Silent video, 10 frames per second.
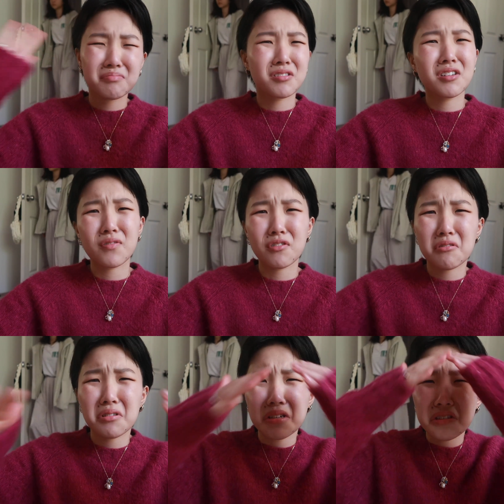don't even know,
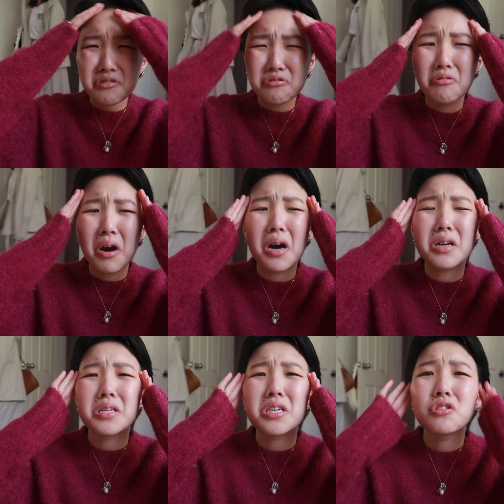guys. It's too
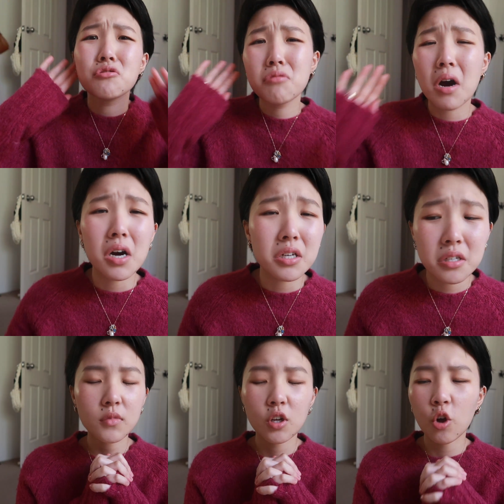hard. It's too hard.
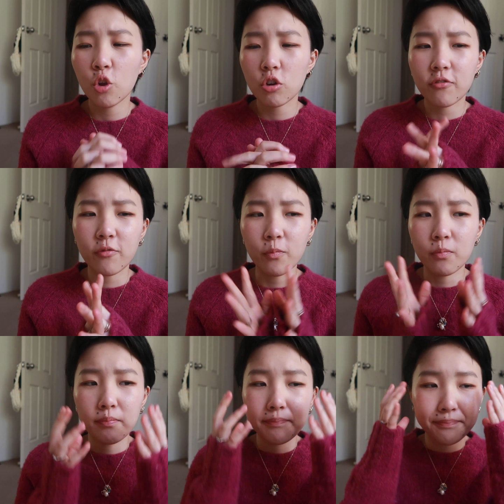Whole lot of
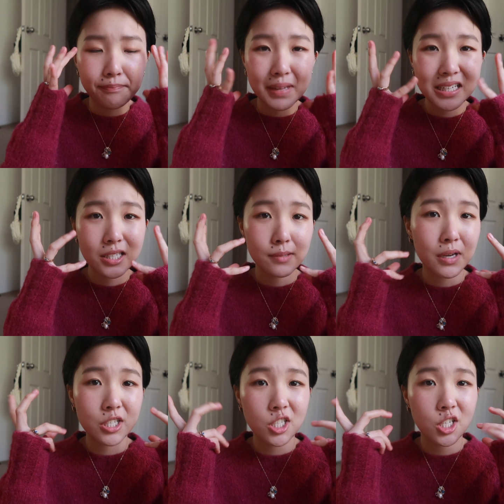mixed
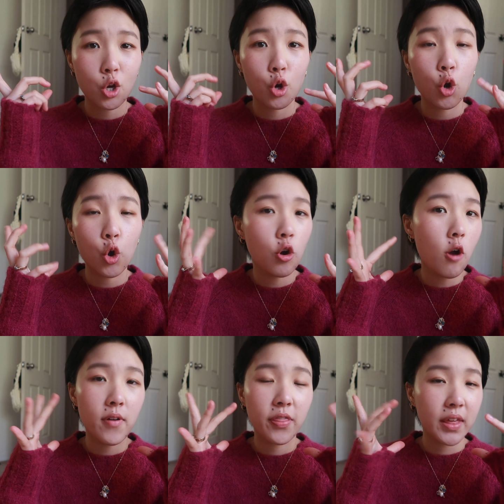matchy
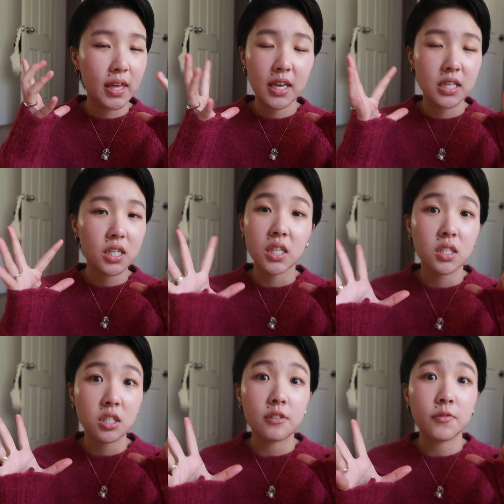overthinking kind
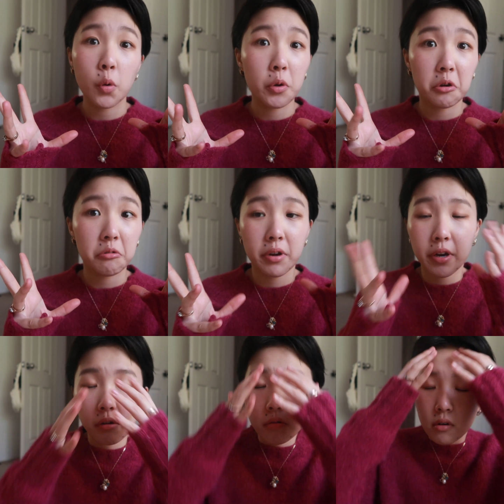of stuff going on right
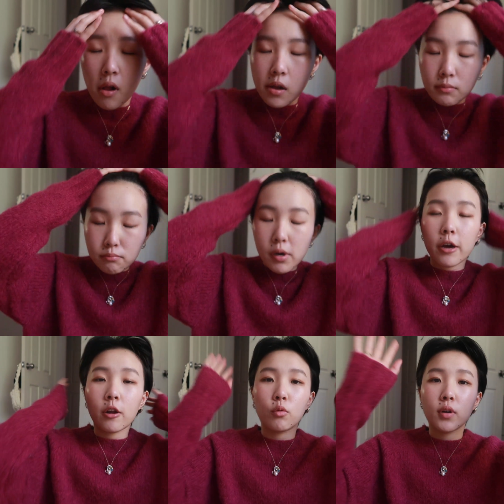now, but
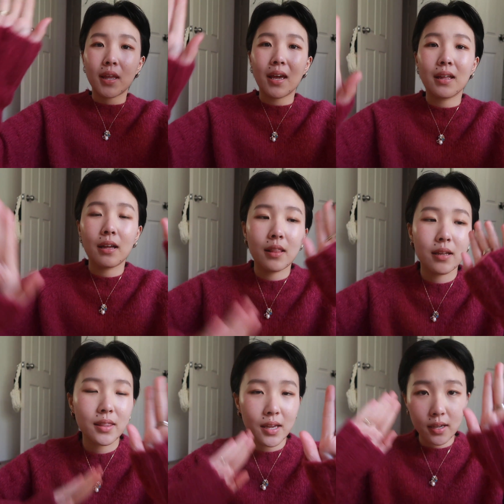I don't want to
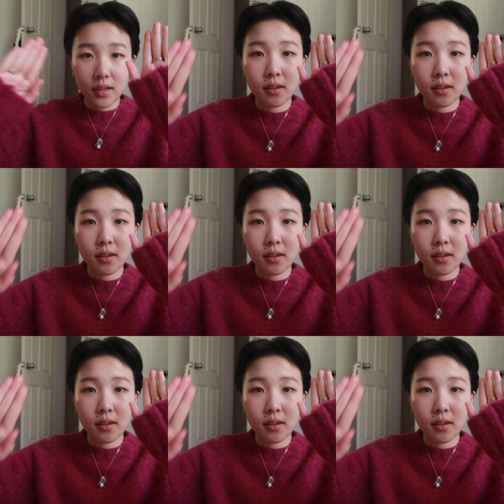let that